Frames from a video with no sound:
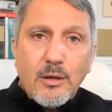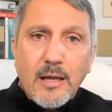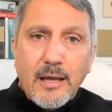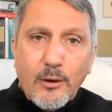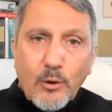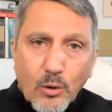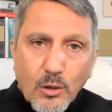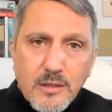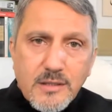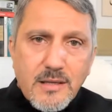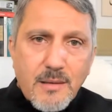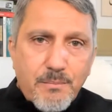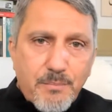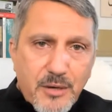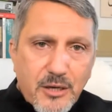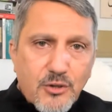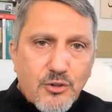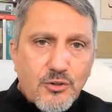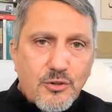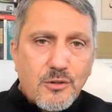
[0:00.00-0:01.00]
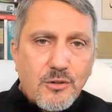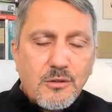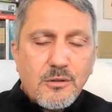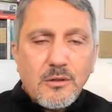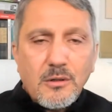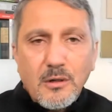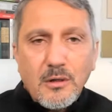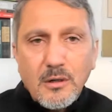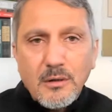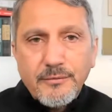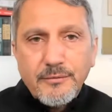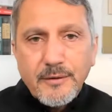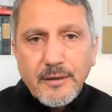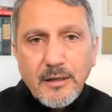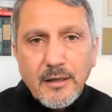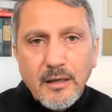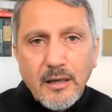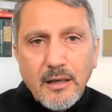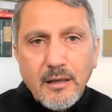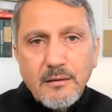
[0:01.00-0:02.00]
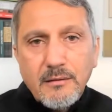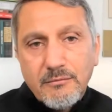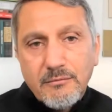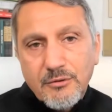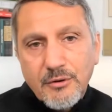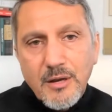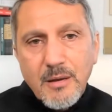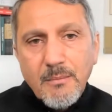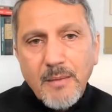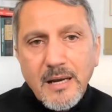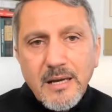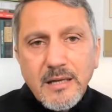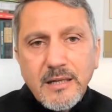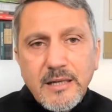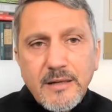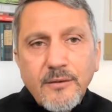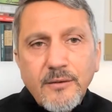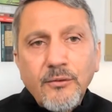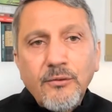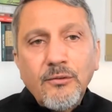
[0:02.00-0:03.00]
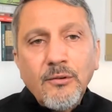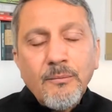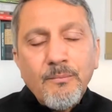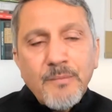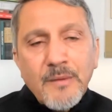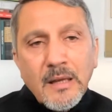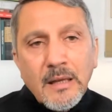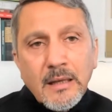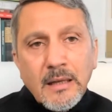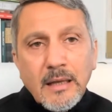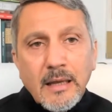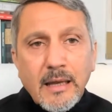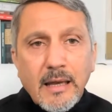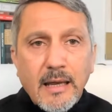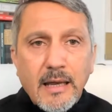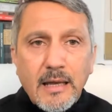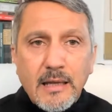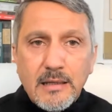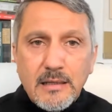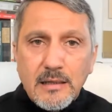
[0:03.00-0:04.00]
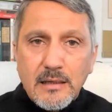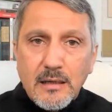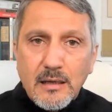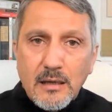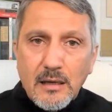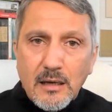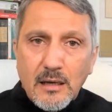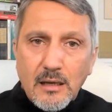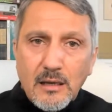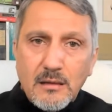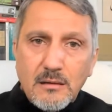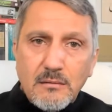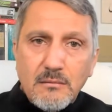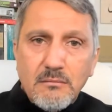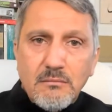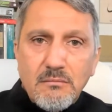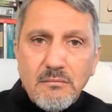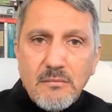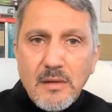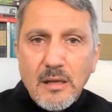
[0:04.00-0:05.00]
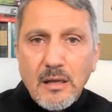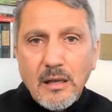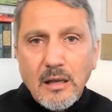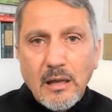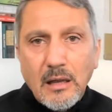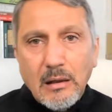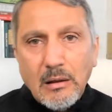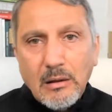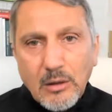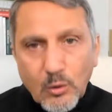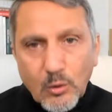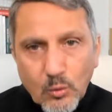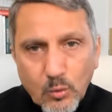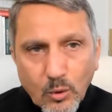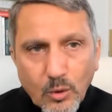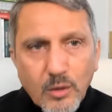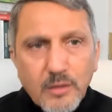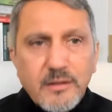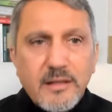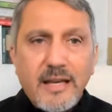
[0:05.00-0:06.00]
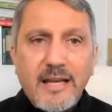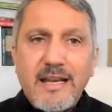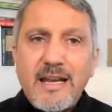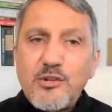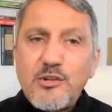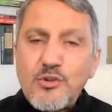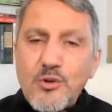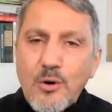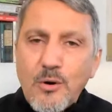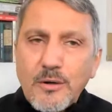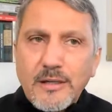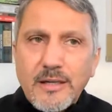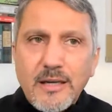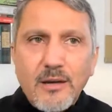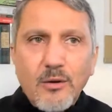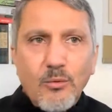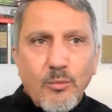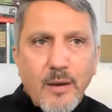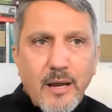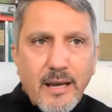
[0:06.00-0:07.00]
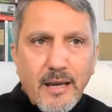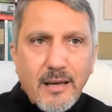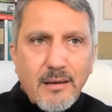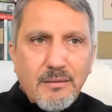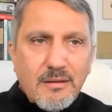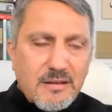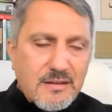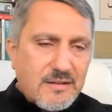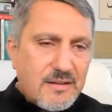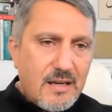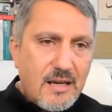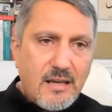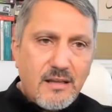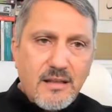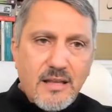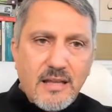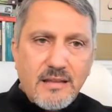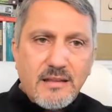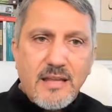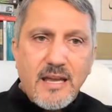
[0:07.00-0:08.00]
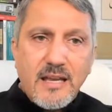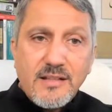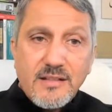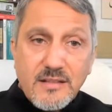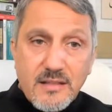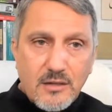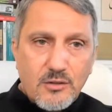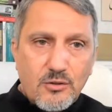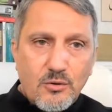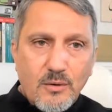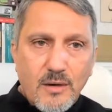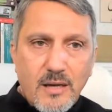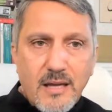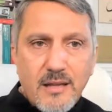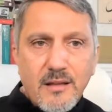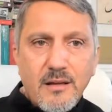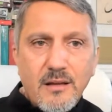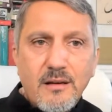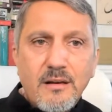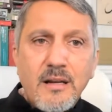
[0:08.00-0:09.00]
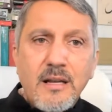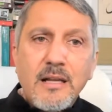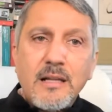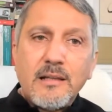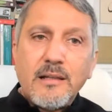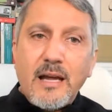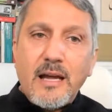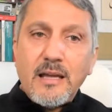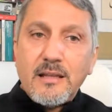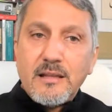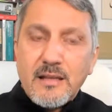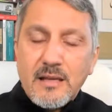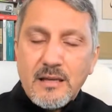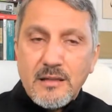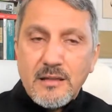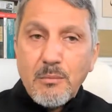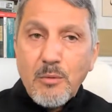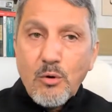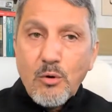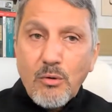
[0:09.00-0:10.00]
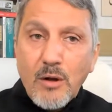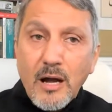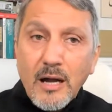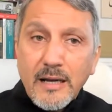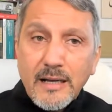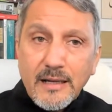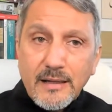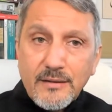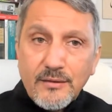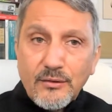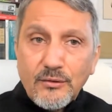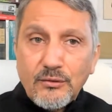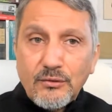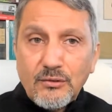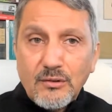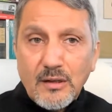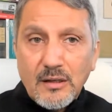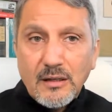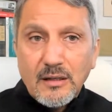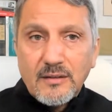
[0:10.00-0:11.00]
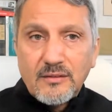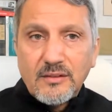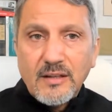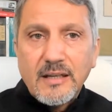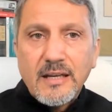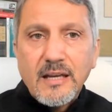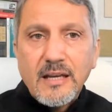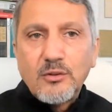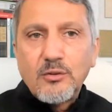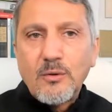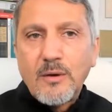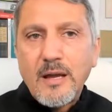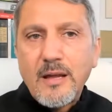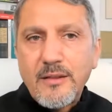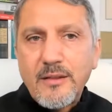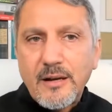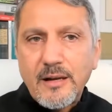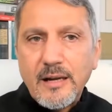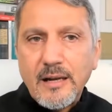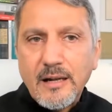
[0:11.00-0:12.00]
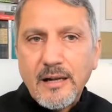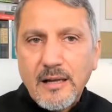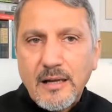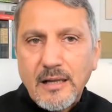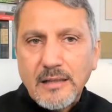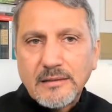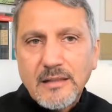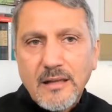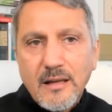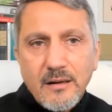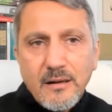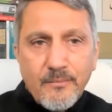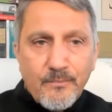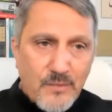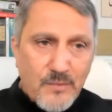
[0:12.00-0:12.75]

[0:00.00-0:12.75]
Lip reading: holds a picture of three monkeys, and in quote, in a joking way, saying that they stick together like the Moroccans and sticking together in Qatar